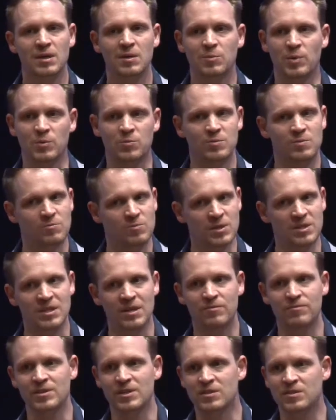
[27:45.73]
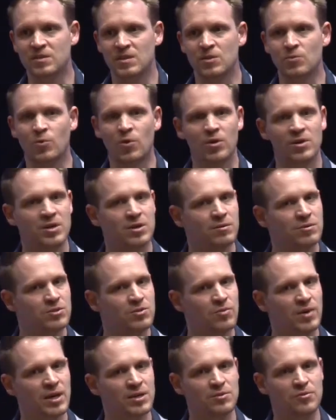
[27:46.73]
But we're definitely still working on
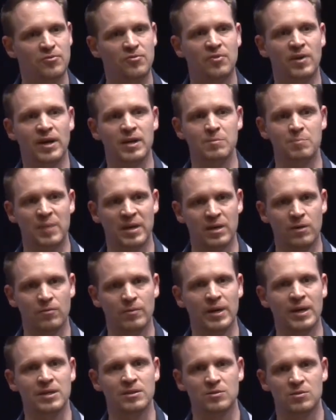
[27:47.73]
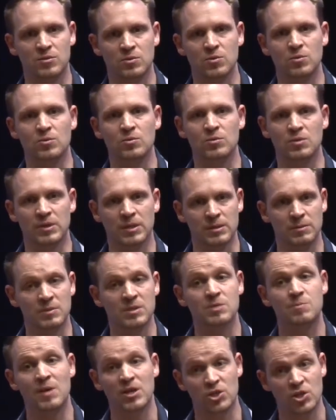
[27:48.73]
trying to find better ways to
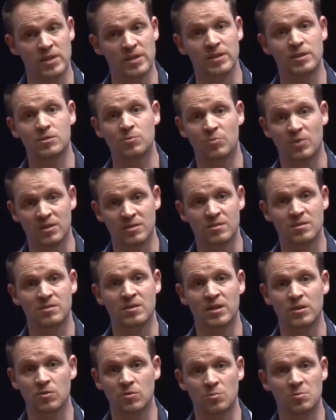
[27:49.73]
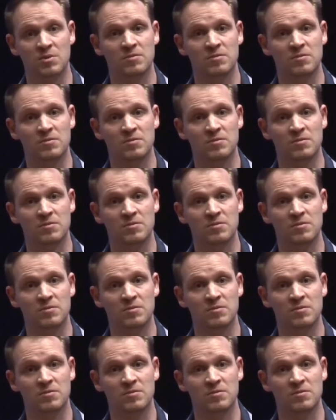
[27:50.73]
especially express the cytochrome